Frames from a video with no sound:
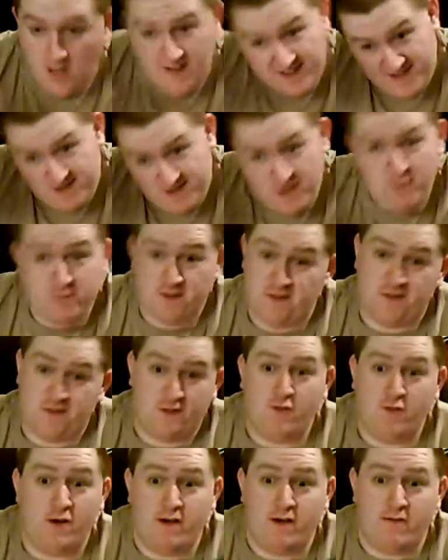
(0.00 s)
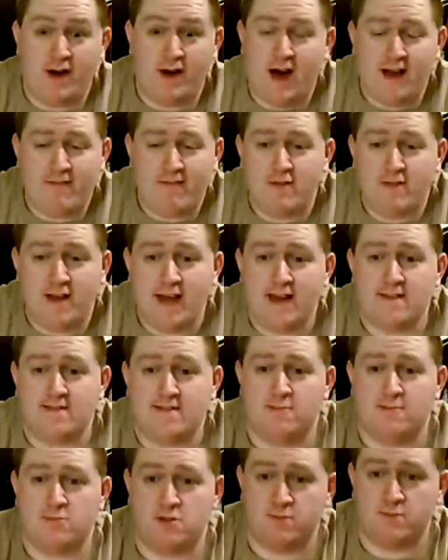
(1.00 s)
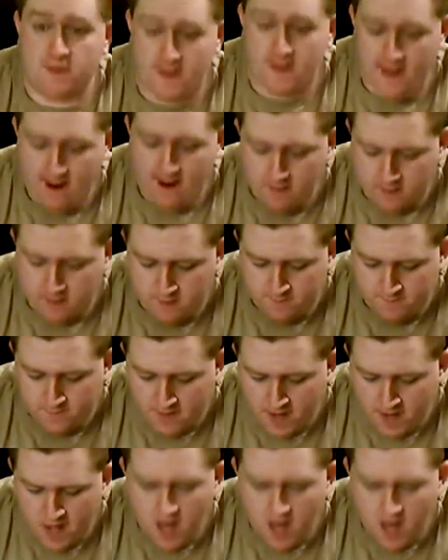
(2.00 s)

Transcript: Let's go on with the toy. Well, I really can't say much about the character.